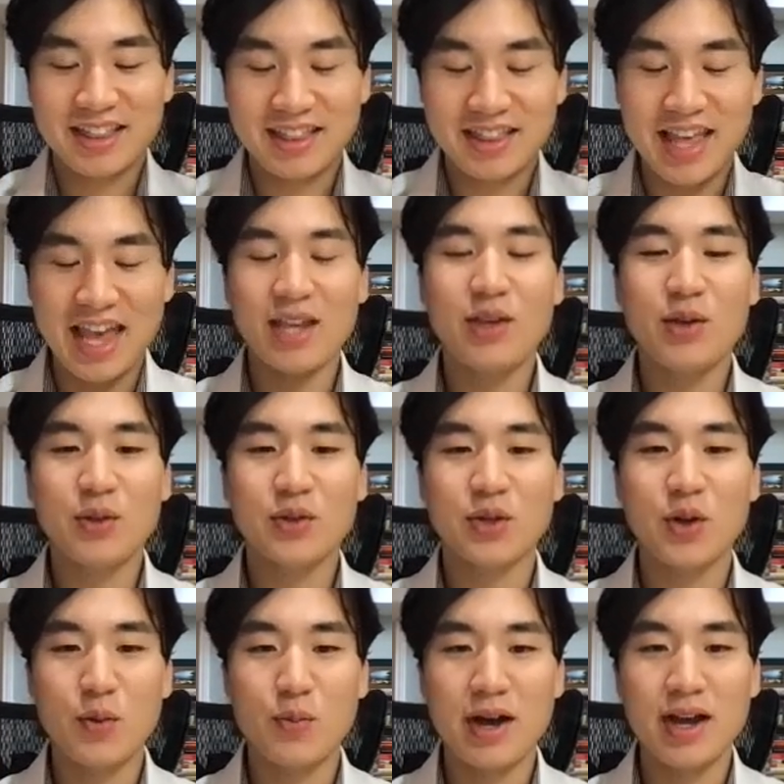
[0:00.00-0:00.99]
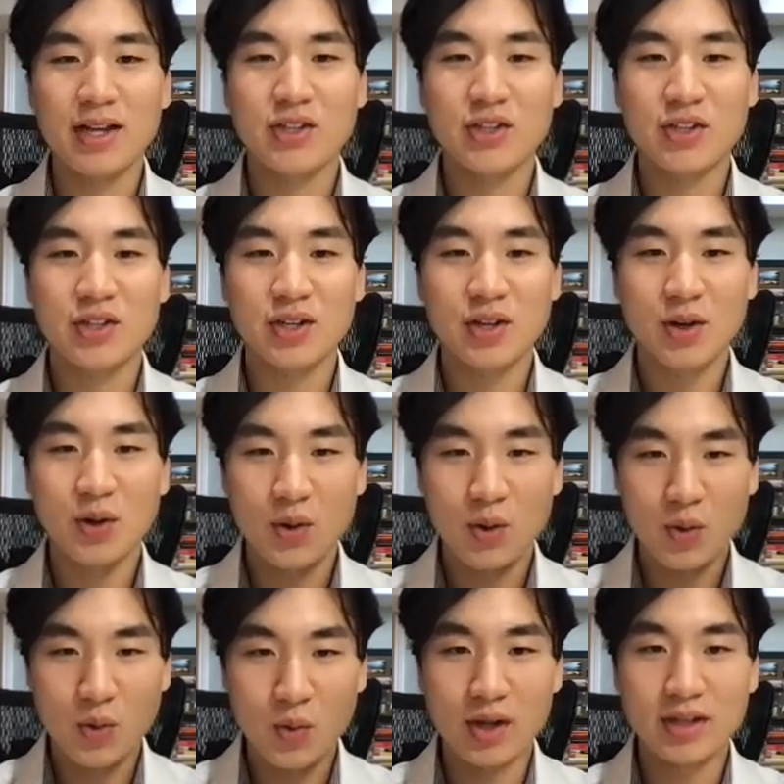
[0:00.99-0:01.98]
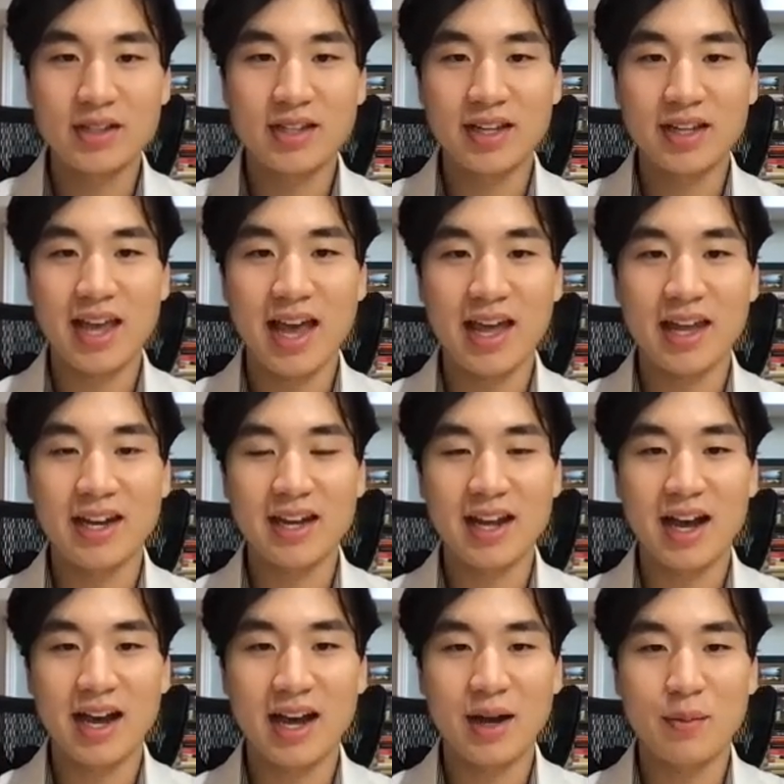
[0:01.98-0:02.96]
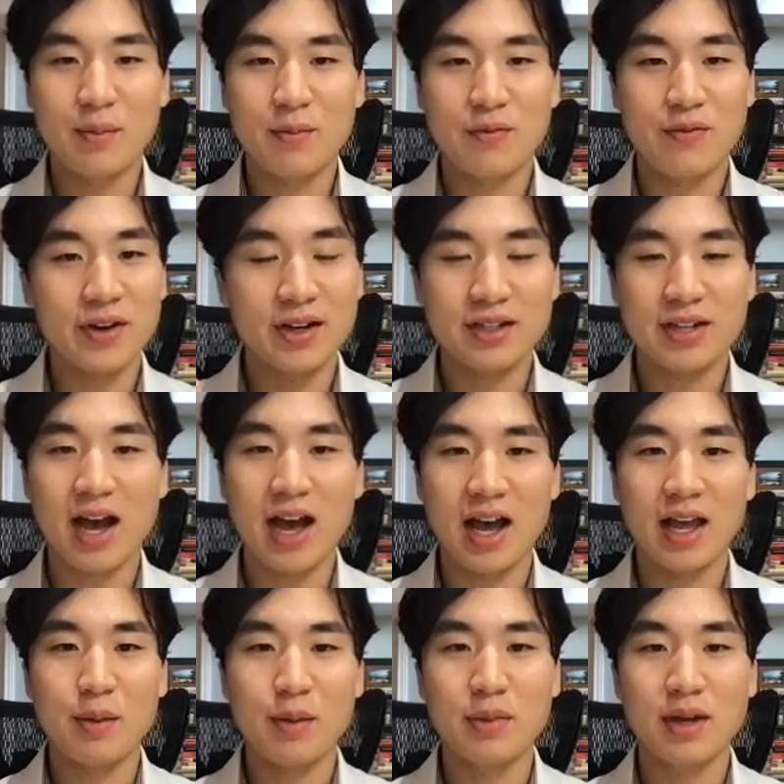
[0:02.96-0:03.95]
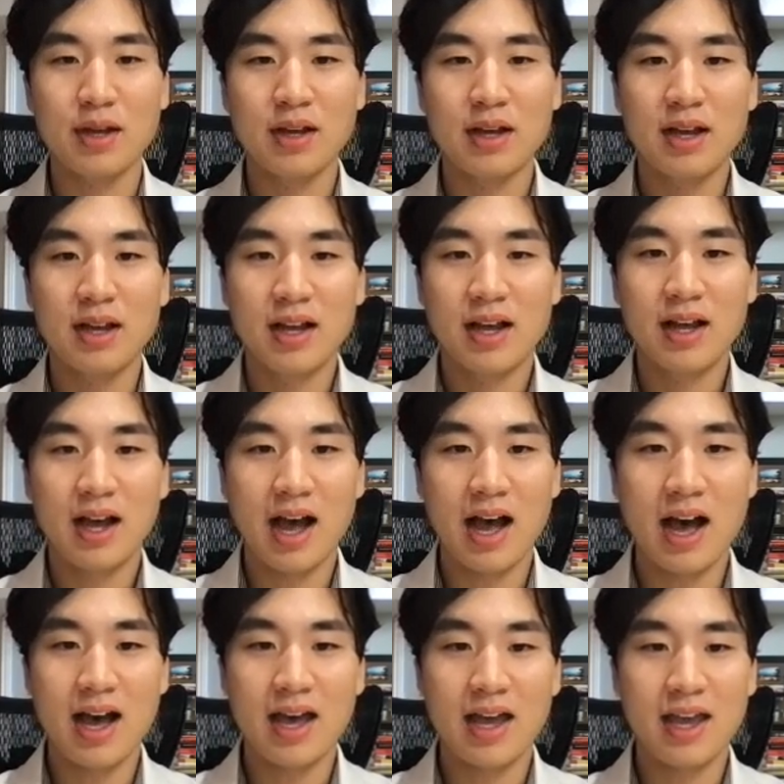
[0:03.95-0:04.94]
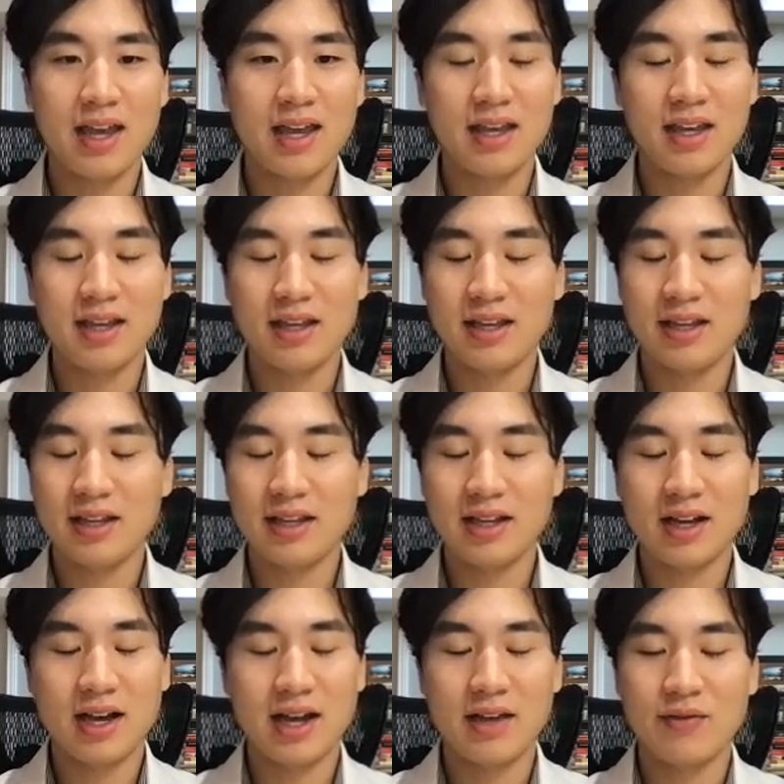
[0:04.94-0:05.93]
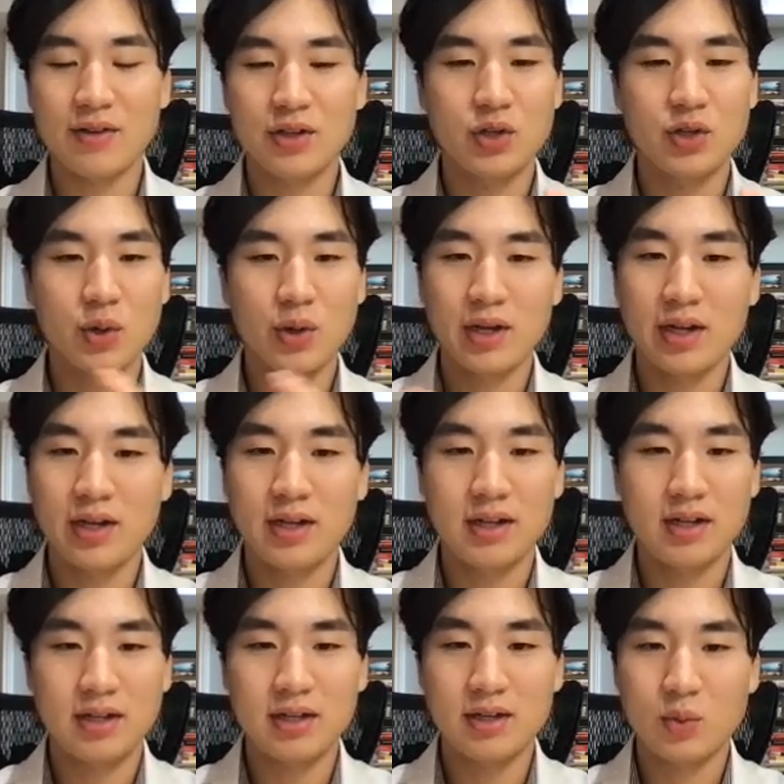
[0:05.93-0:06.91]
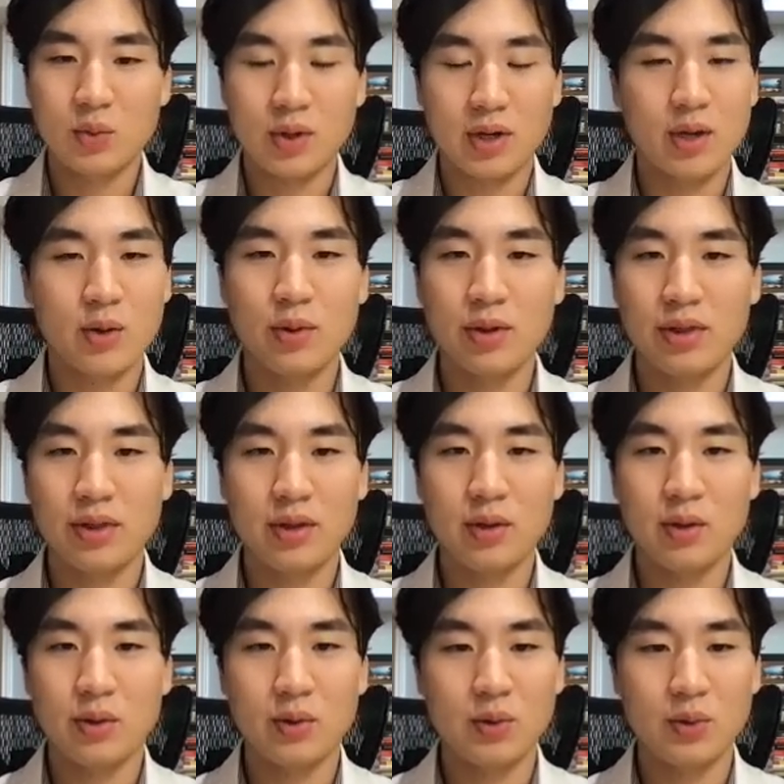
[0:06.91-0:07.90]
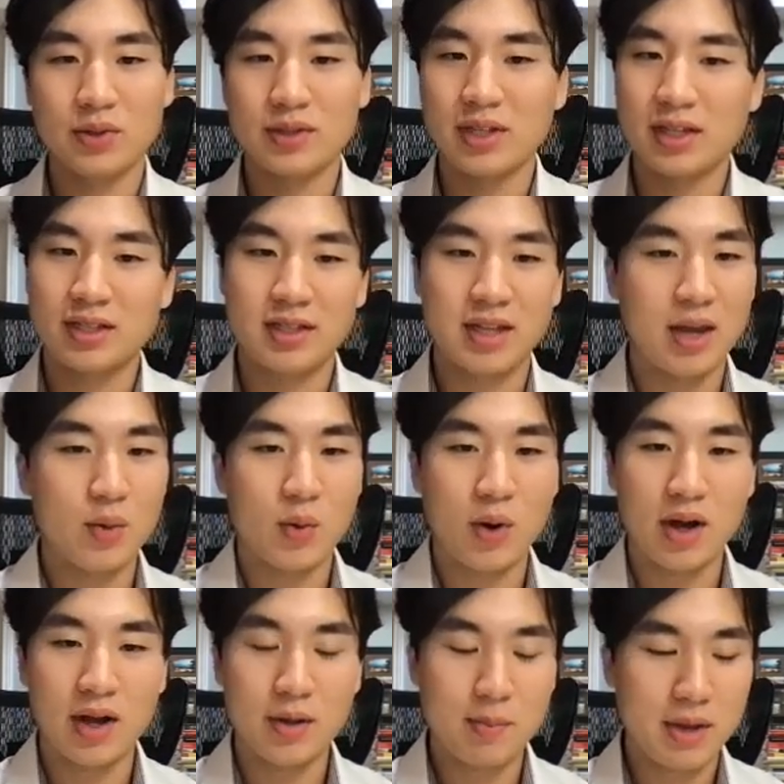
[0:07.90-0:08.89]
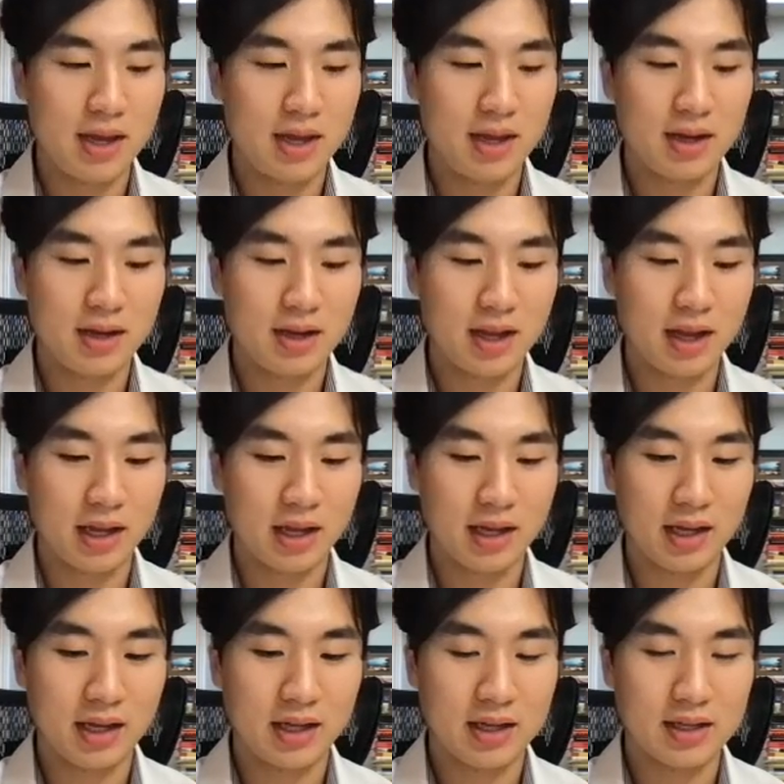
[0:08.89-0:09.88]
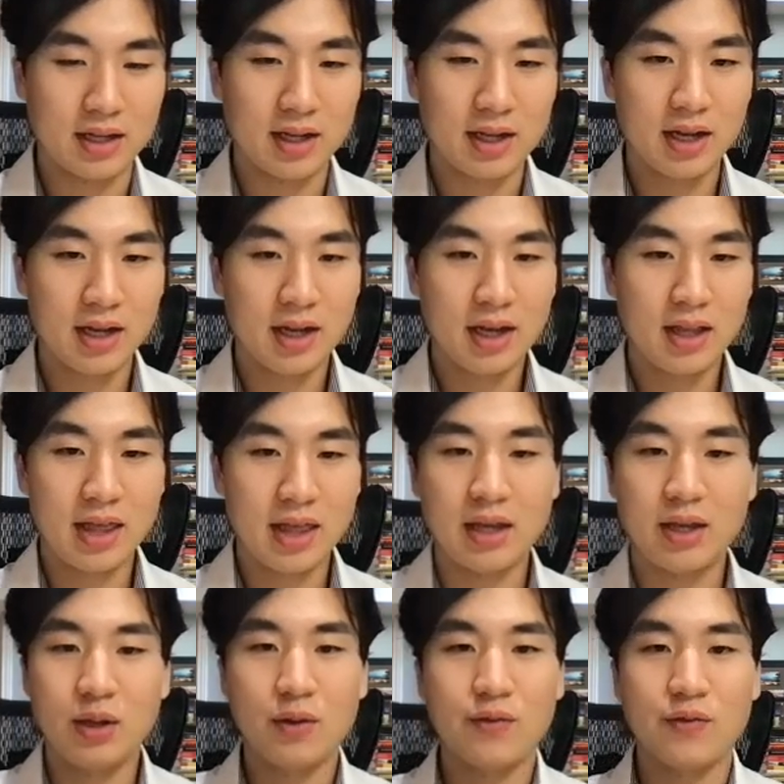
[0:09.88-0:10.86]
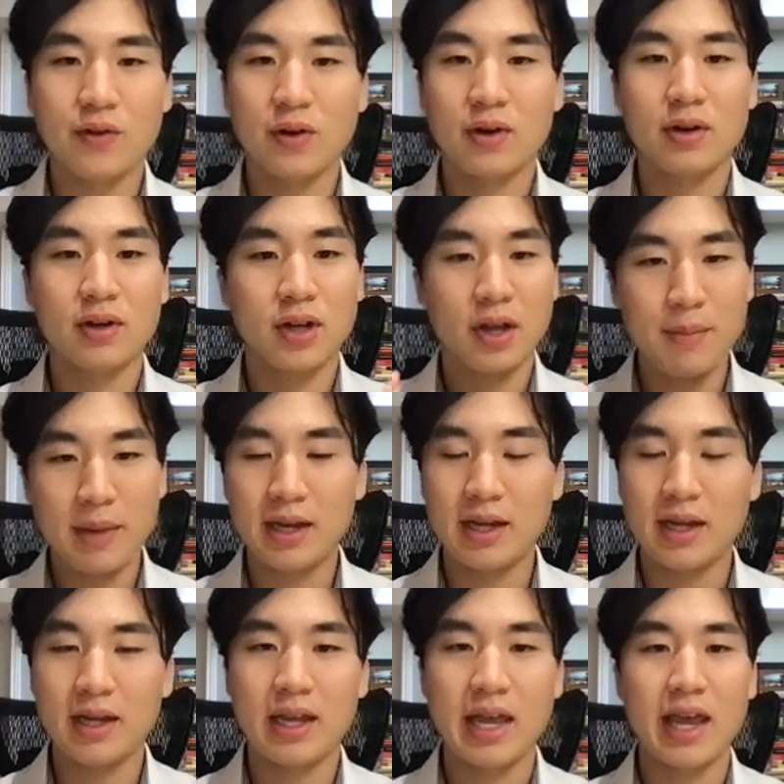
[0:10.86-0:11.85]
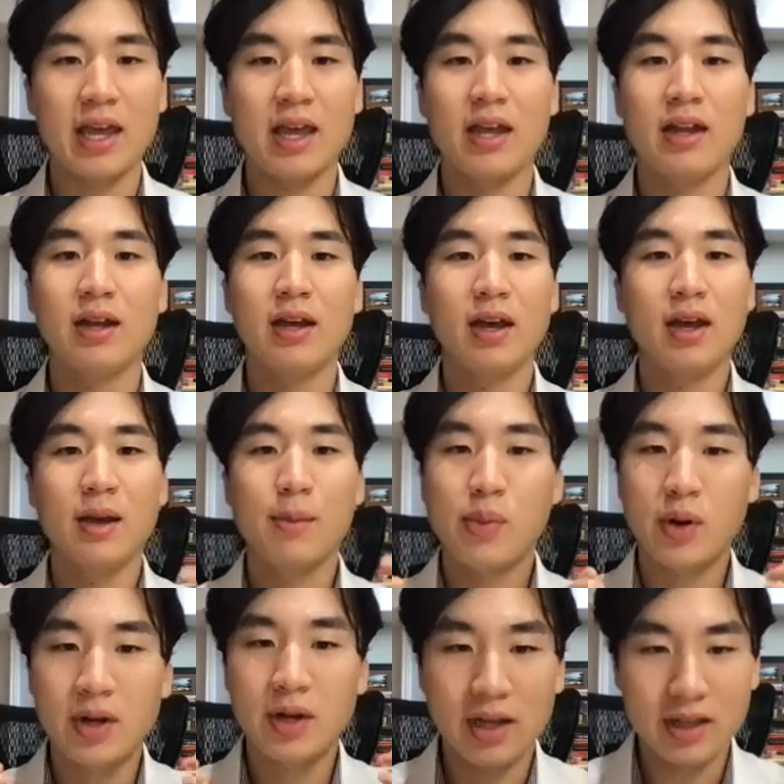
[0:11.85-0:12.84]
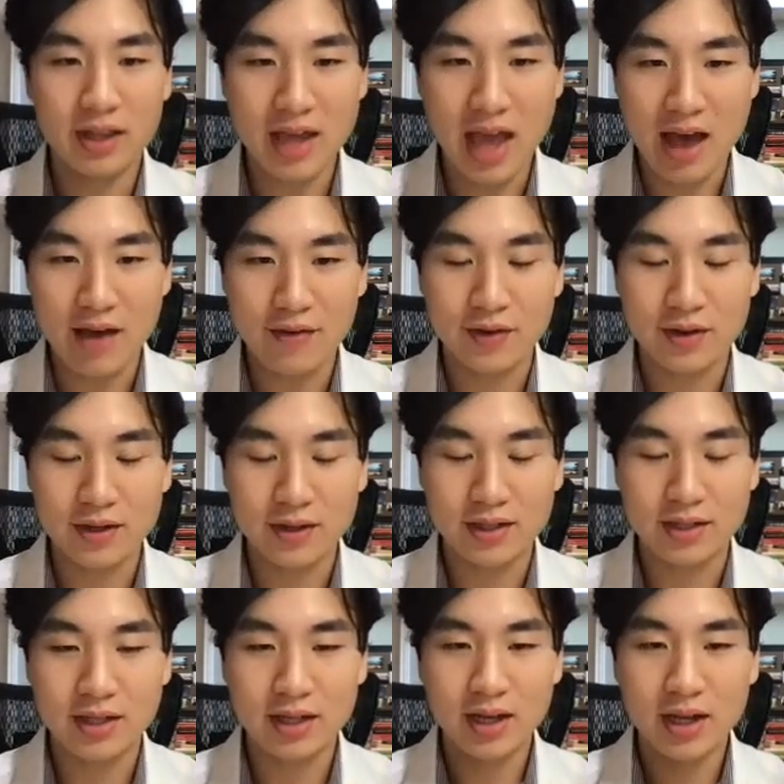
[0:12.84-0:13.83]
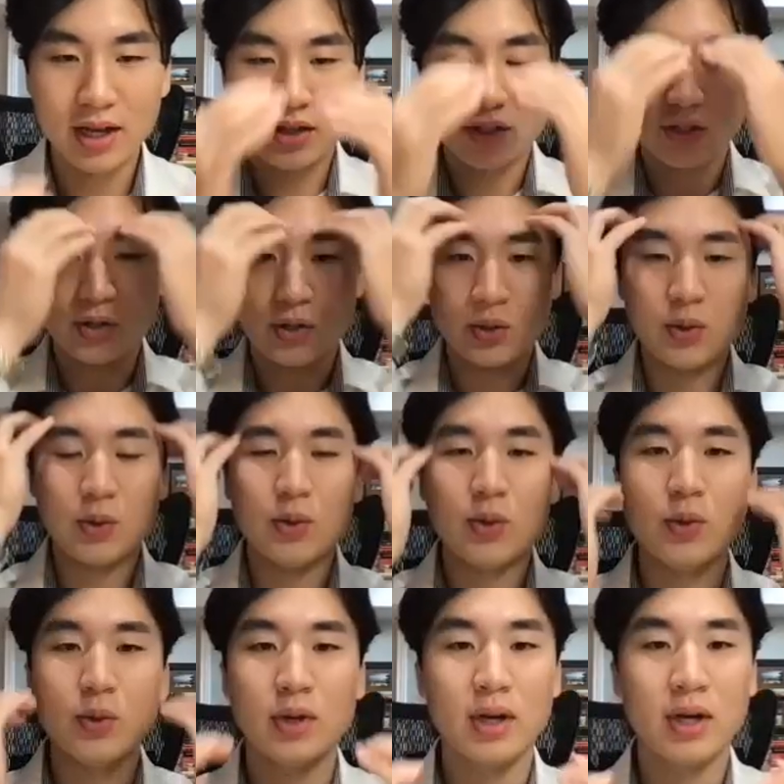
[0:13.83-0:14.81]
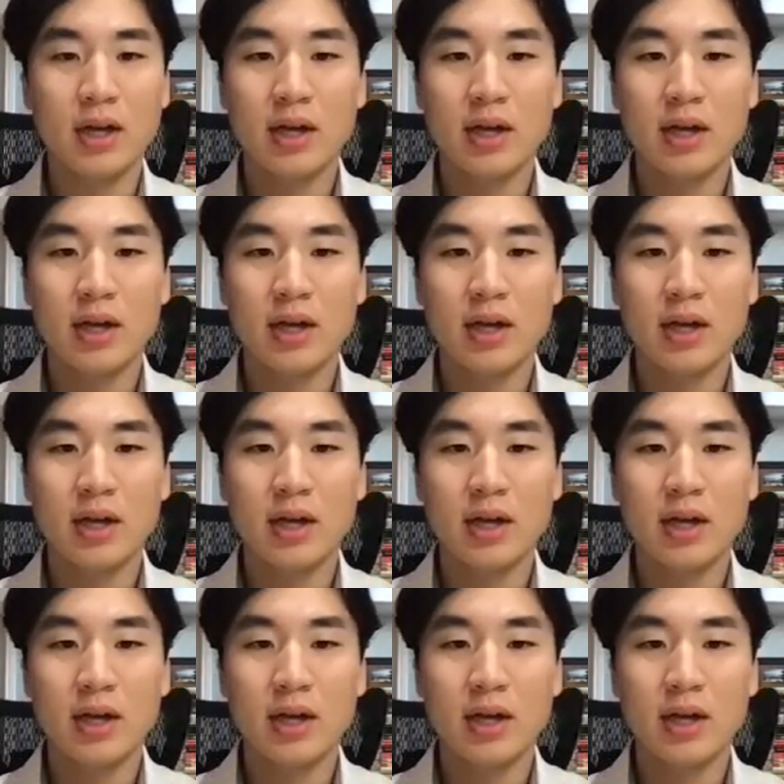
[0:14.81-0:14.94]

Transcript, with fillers: thank you so much once again um, for your time. I I've enjoyed working with you since day one, man. And thank you for committing and putting in the effort to